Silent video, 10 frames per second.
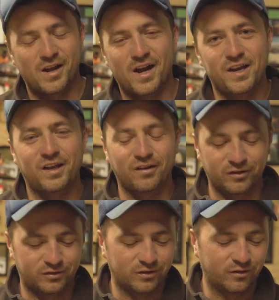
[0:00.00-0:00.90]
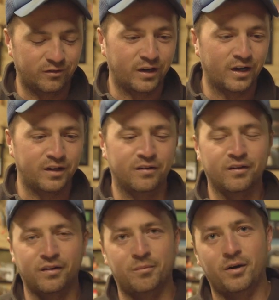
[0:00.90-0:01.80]
80 kilo solid ring, and
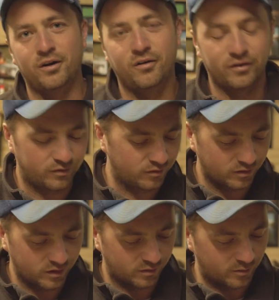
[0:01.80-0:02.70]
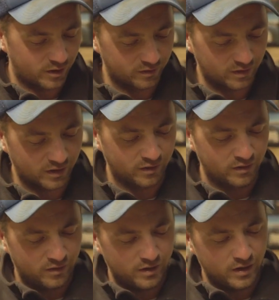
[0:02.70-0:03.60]
a Murray cod is not going to break that.